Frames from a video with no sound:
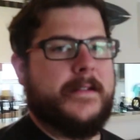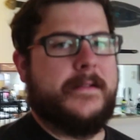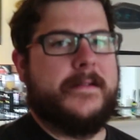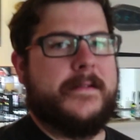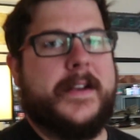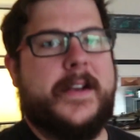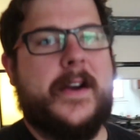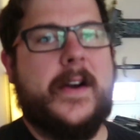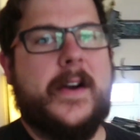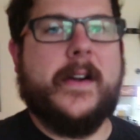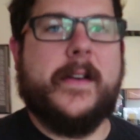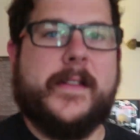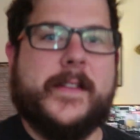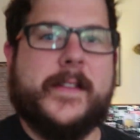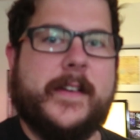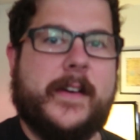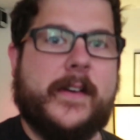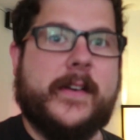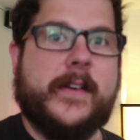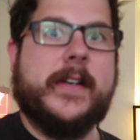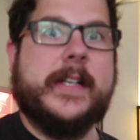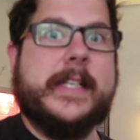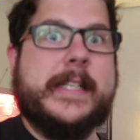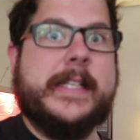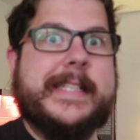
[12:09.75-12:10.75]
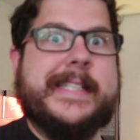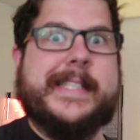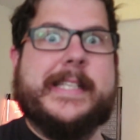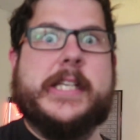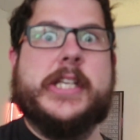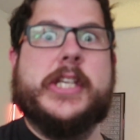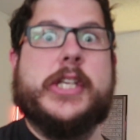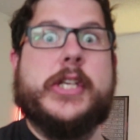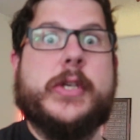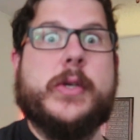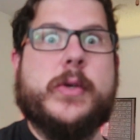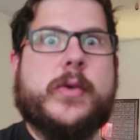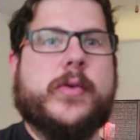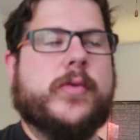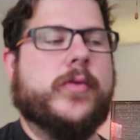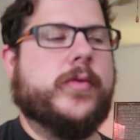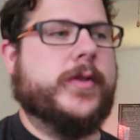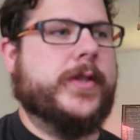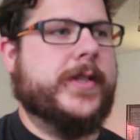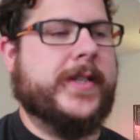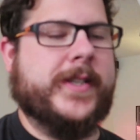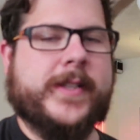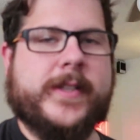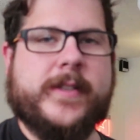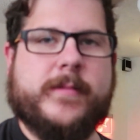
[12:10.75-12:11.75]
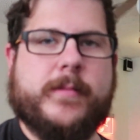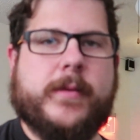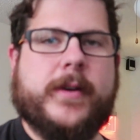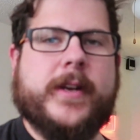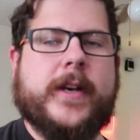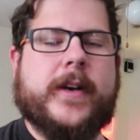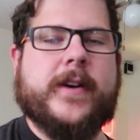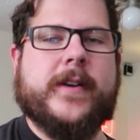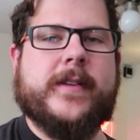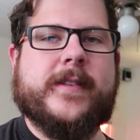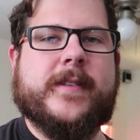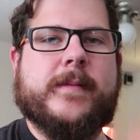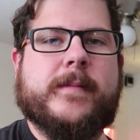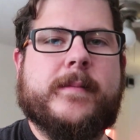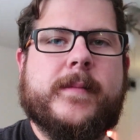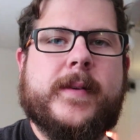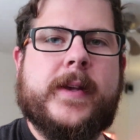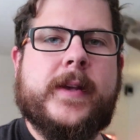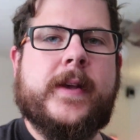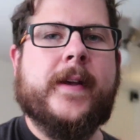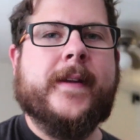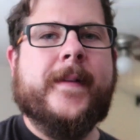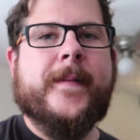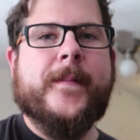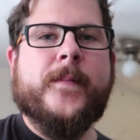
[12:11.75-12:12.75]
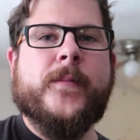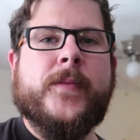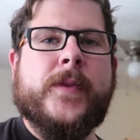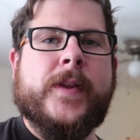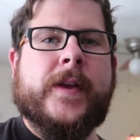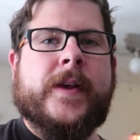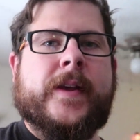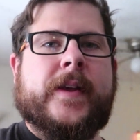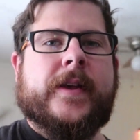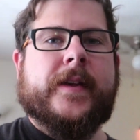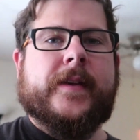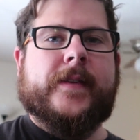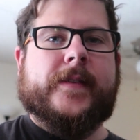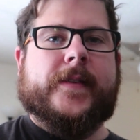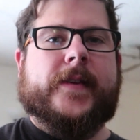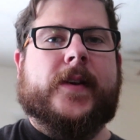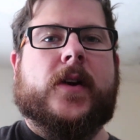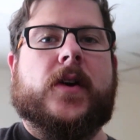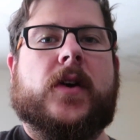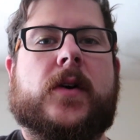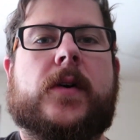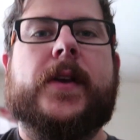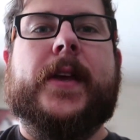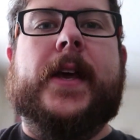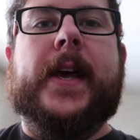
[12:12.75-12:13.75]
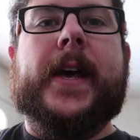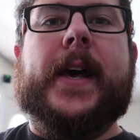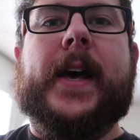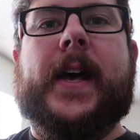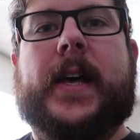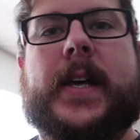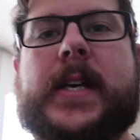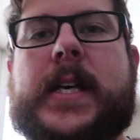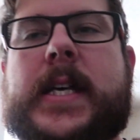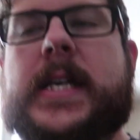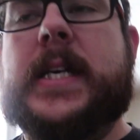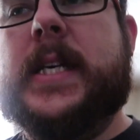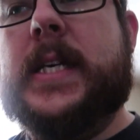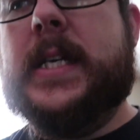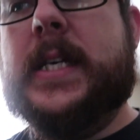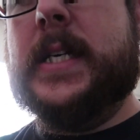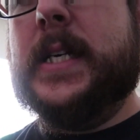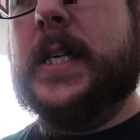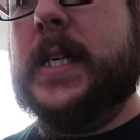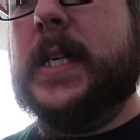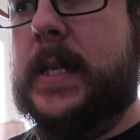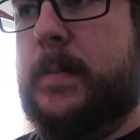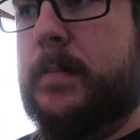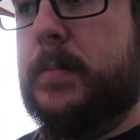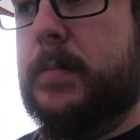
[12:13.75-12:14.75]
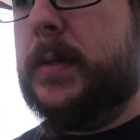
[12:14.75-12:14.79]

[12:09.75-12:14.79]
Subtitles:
for VR. So it's huge. It's pretty awesome. So yeah,